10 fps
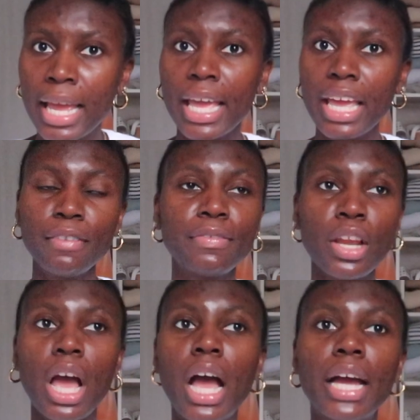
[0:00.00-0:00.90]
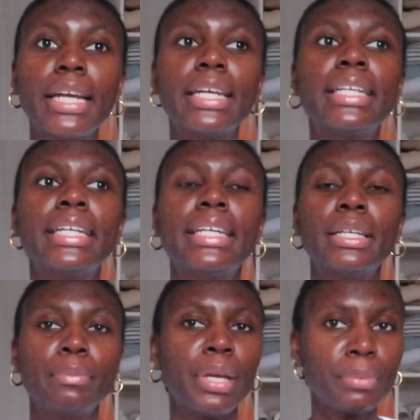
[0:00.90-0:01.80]
if not
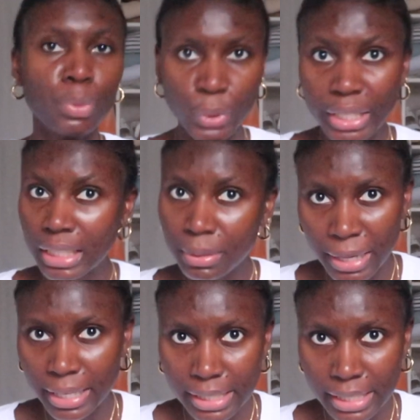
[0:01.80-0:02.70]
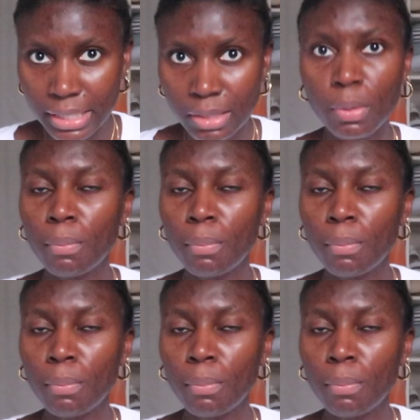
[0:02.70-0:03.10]
maybe weekly basis,